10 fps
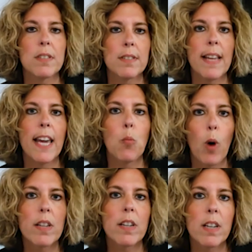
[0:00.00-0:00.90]
you sustain
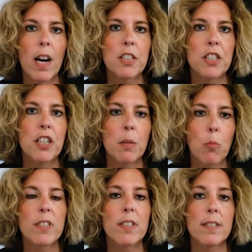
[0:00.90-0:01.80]
one concussion, you're
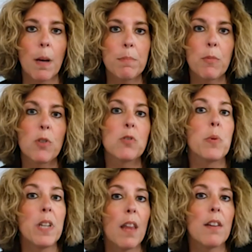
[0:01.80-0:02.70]
more susceptible
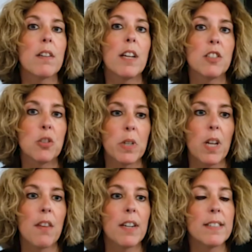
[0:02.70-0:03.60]
to another and to
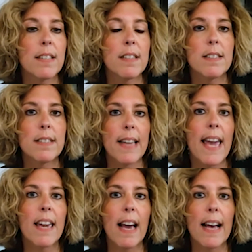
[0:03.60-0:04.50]
another. It doesn't
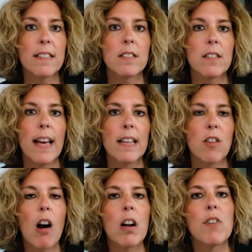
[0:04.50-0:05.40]
take as
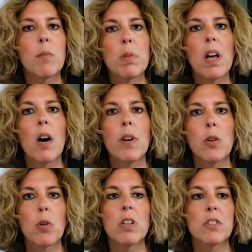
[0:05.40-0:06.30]
hard of a blow
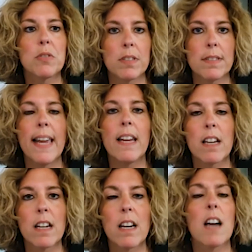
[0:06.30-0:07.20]
in order to sustain
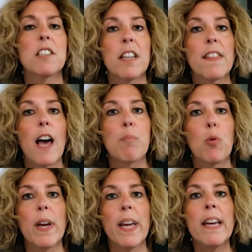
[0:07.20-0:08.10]
a concussion at that
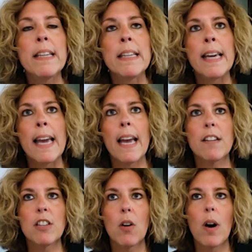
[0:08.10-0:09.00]
point.
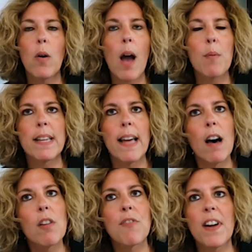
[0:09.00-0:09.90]
And, you know, I was at a
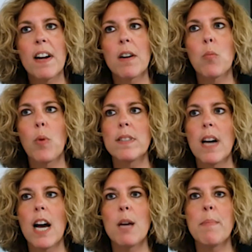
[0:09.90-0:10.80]
health fair one
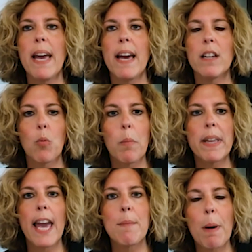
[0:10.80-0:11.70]
time and a
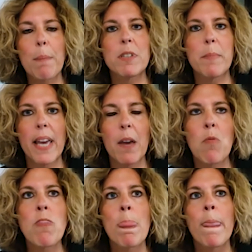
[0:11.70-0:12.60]
woman came up to me
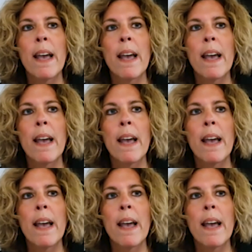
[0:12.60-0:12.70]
